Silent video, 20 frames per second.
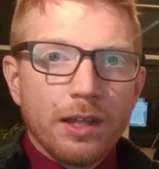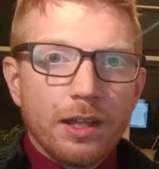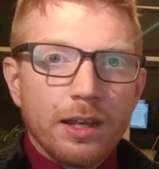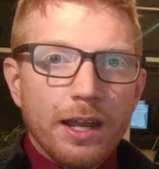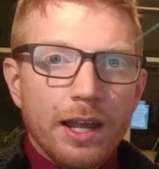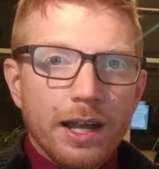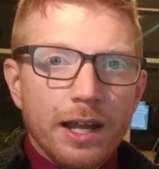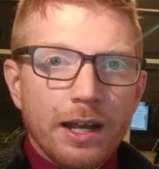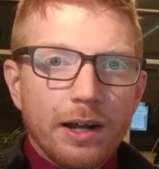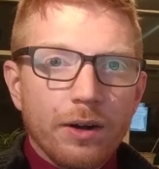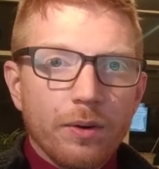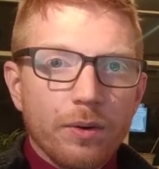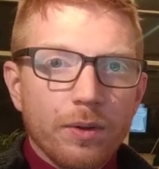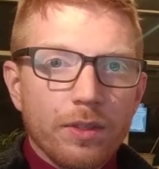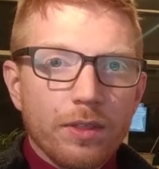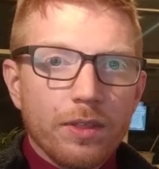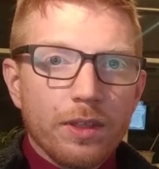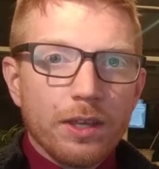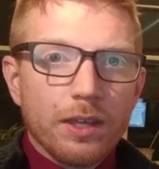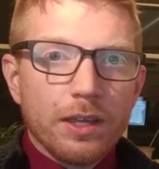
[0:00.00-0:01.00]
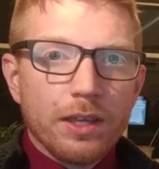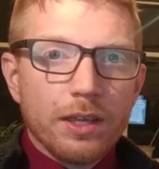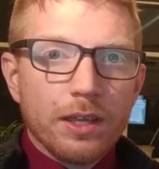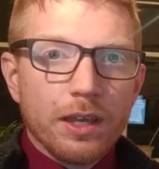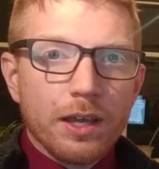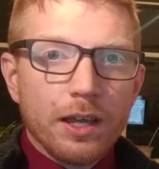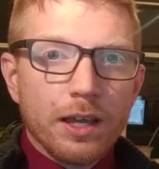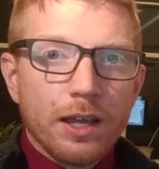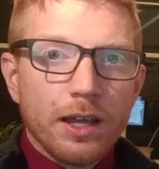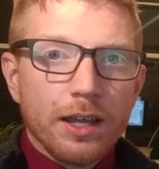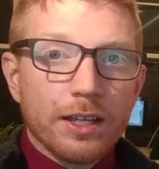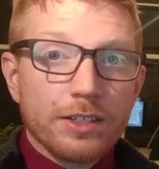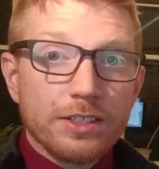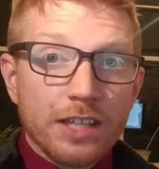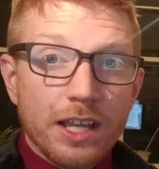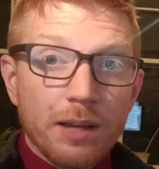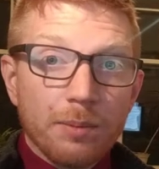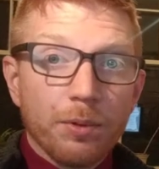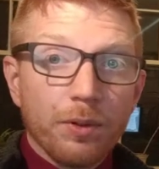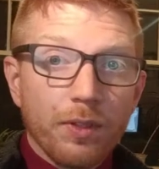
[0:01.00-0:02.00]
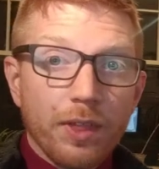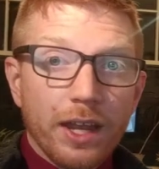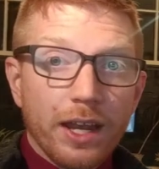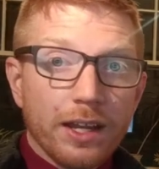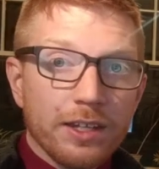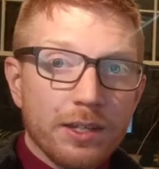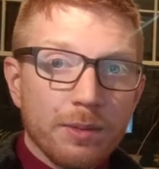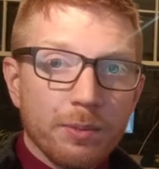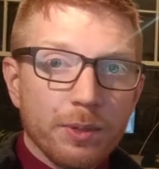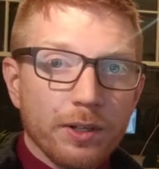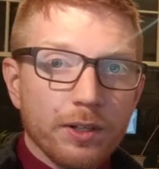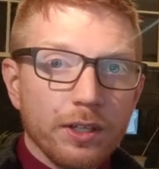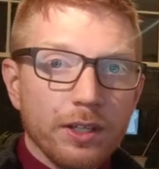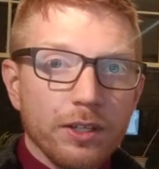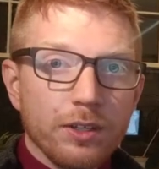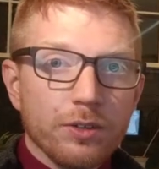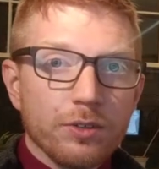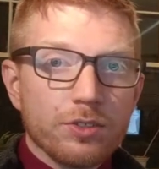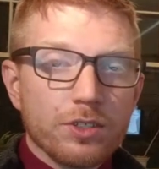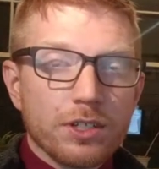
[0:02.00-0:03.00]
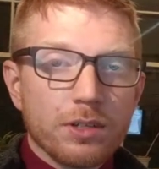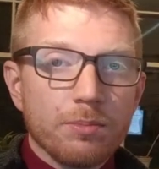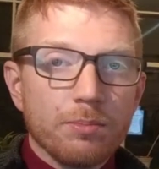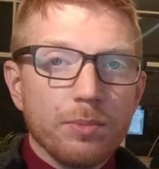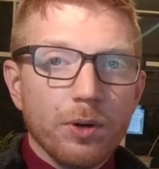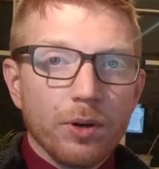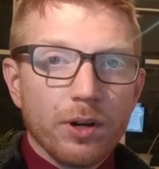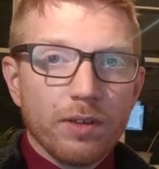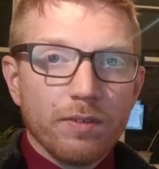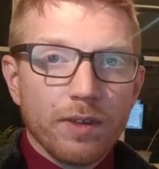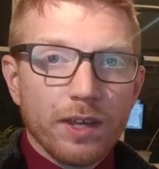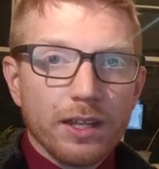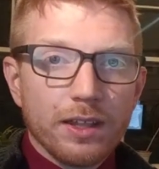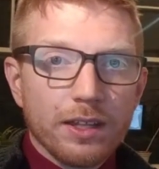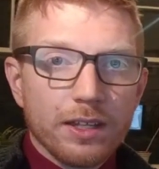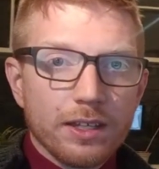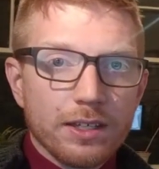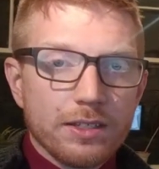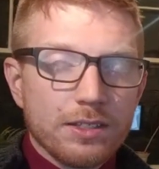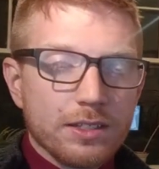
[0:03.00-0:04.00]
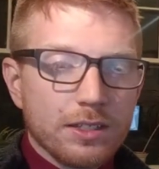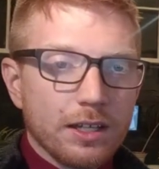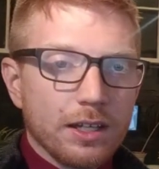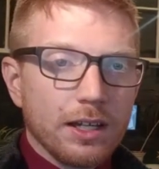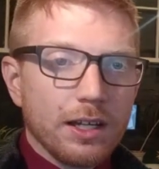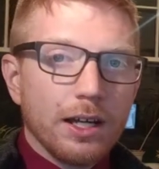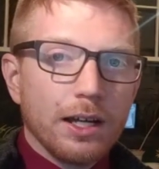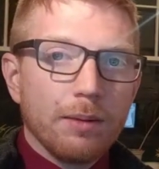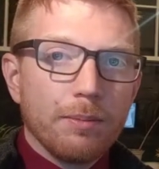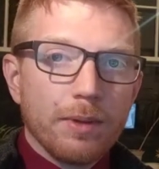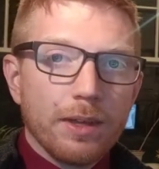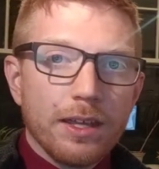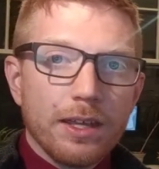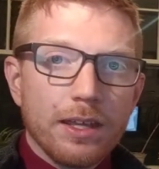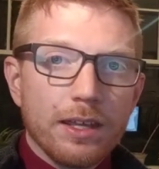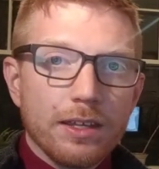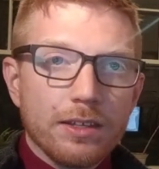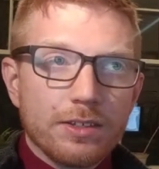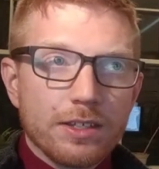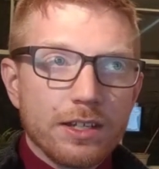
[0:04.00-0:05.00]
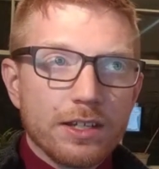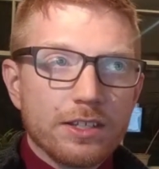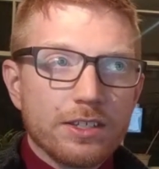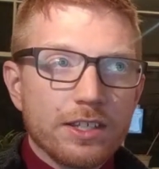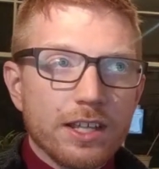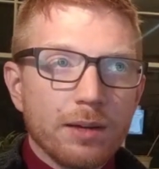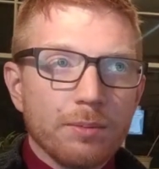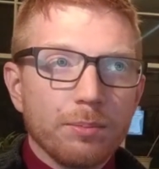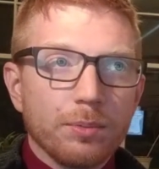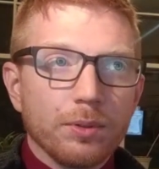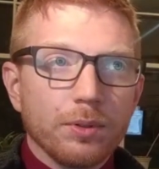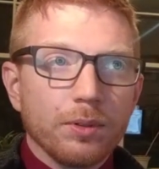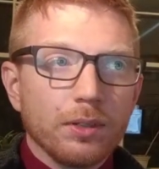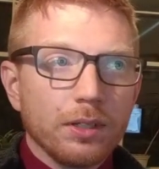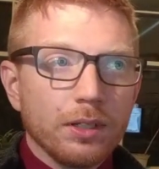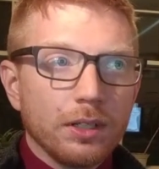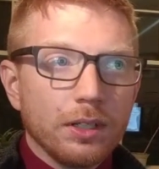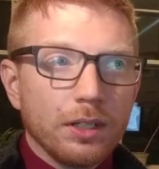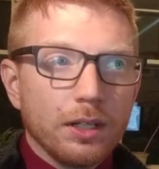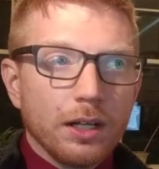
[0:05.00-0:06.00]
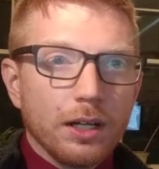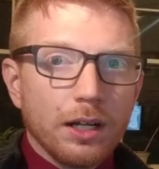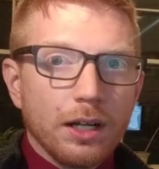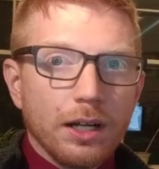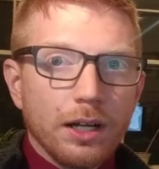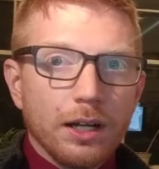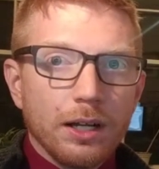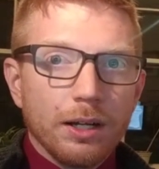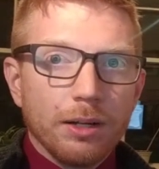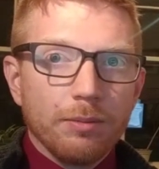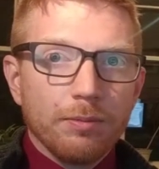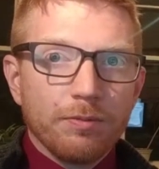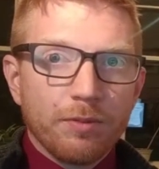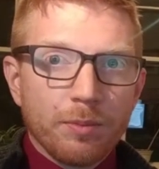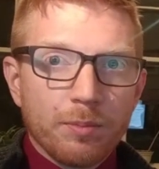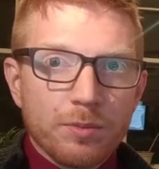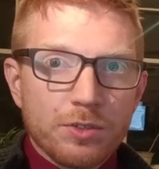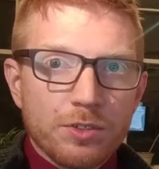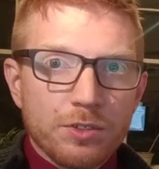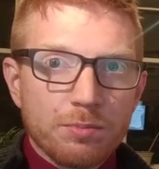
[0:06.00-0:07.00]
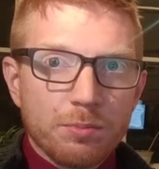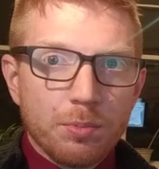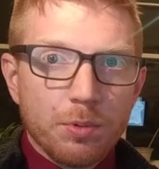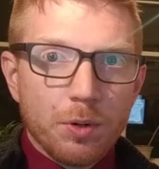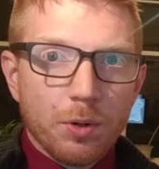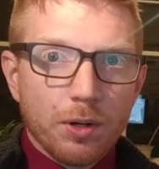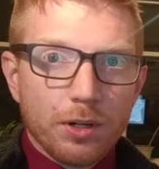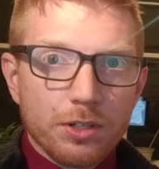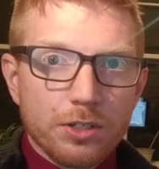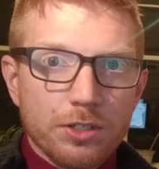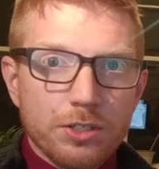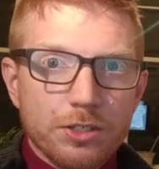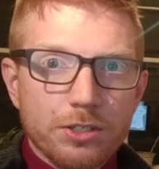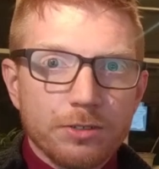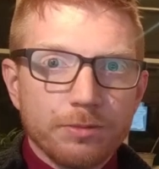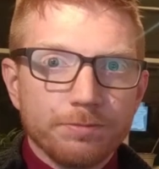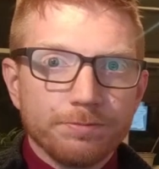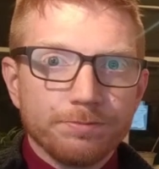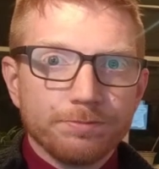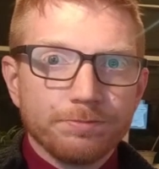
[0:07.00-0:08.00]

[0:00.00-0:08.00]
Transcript: Now, the example that I typically use to motivate this is an example from sports.